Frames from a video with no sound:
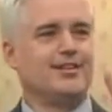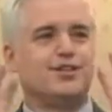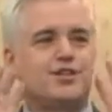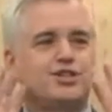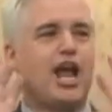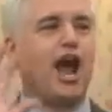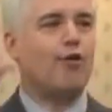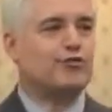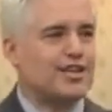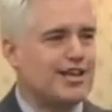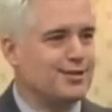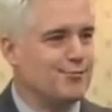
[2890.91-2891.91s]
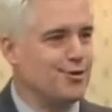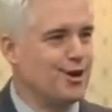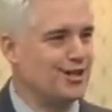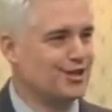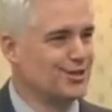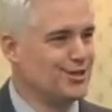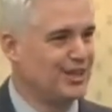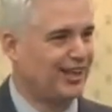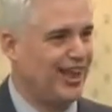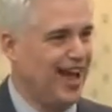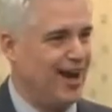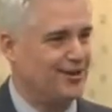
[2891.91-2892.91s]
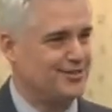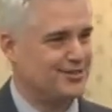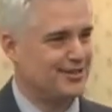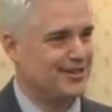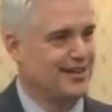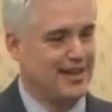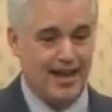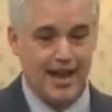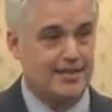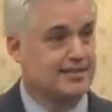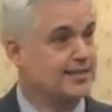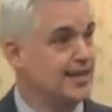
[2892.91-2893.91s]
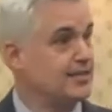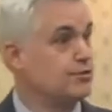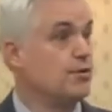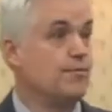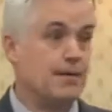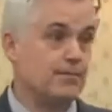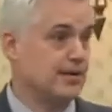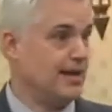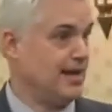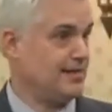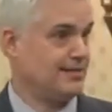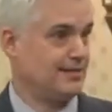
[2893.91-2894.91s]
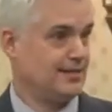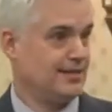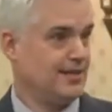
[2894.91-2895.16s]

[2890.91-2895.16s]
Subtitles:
shouts, as it were, through the clouds and says, remember, guys,